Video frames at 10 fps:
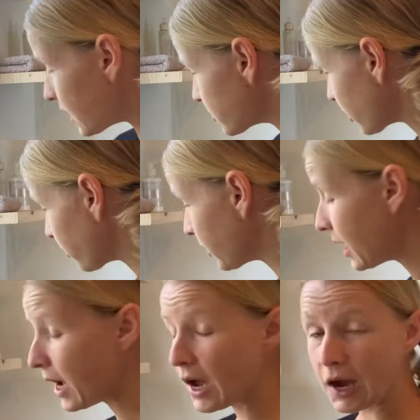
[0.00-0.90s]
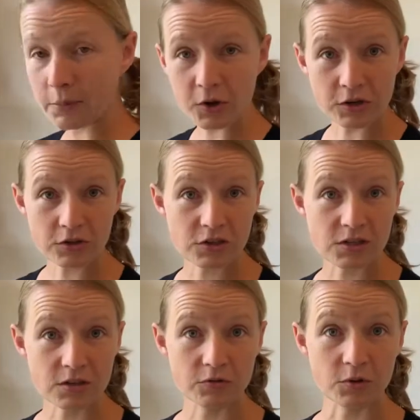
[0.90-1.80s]
So I'm going to just
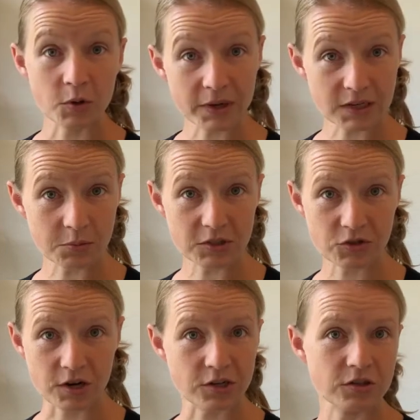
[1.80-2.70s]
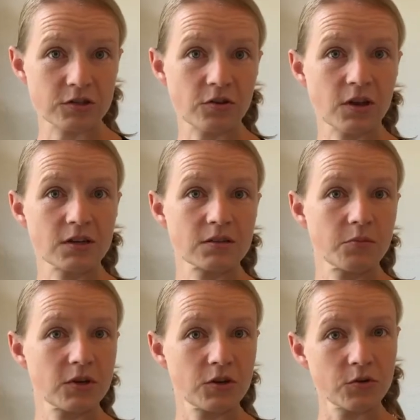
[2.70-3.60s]
give you a quick demonstration so that it's
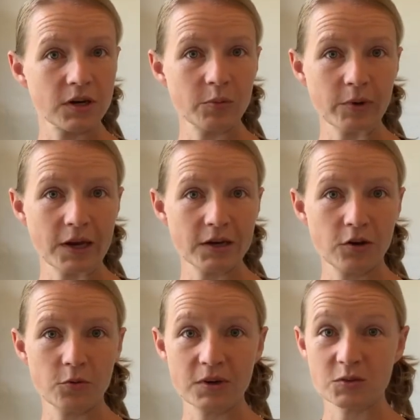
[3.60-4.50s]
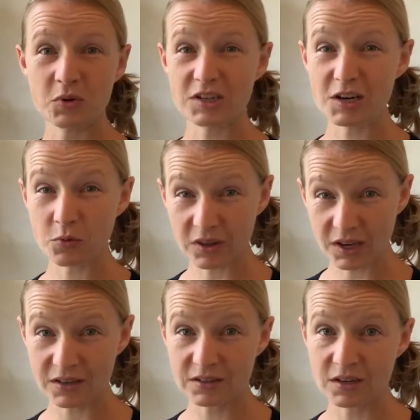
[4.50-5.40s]
something you can apply at home, especially with
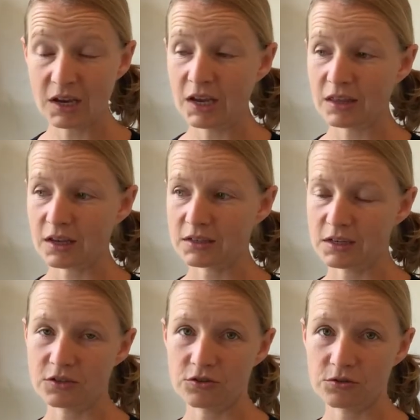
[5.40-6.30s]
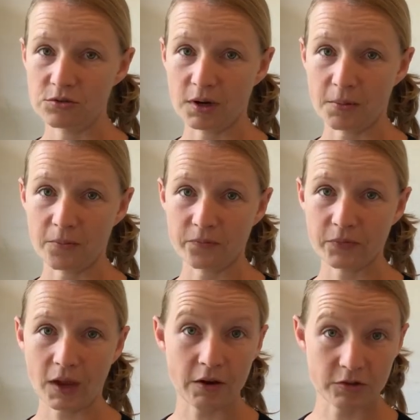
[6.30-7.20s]
kids. They tend to
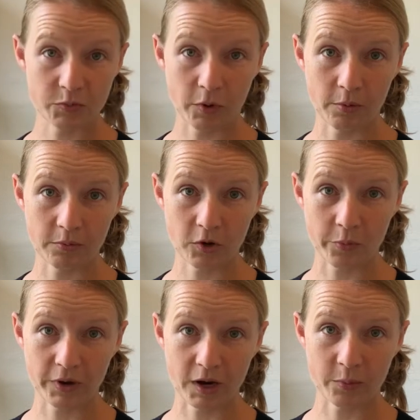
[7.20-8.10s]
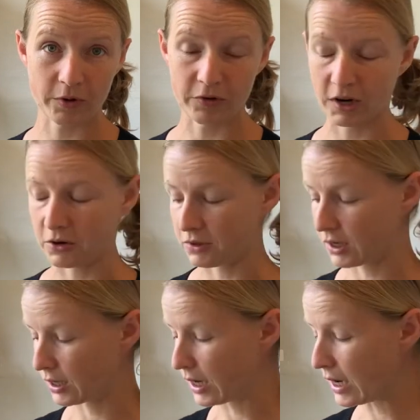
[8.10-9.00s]
have this problem cropping up every now and then.